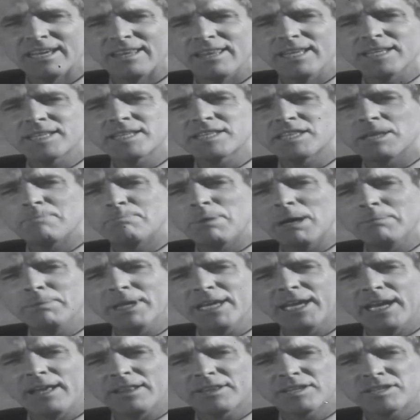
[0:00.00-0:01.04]
This is the Public
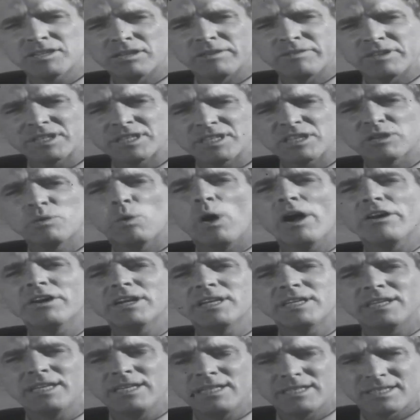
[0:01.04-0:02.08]
Health Service
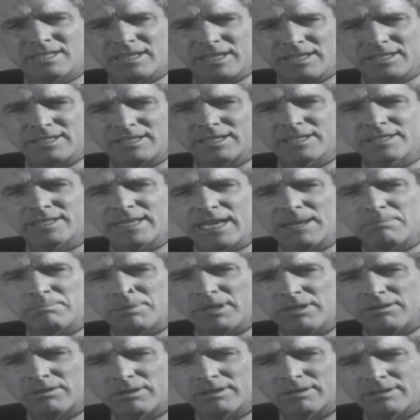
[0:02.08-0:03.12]
quarantine station at San
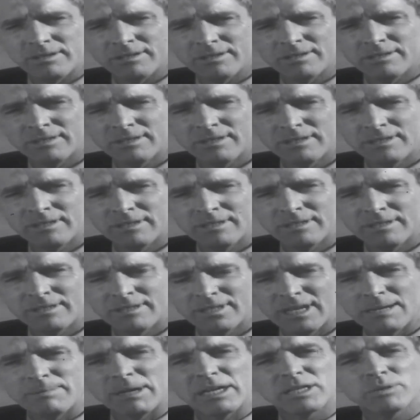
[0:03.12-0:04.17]
Pedro,
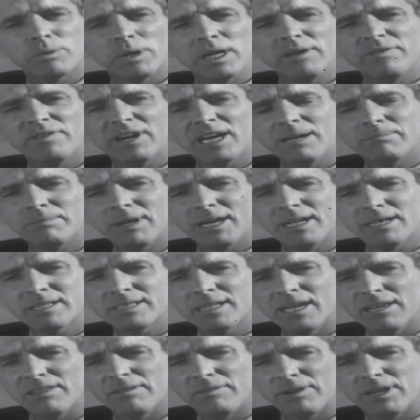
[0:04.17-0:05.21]
about 25 miles
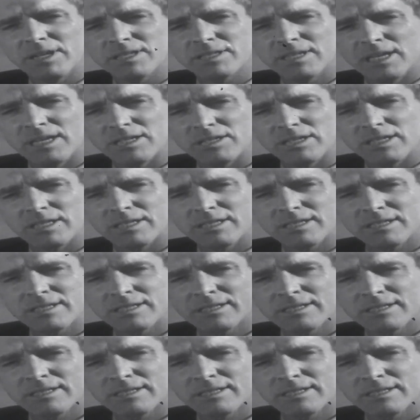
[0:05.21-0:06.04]
south of Los Angeles.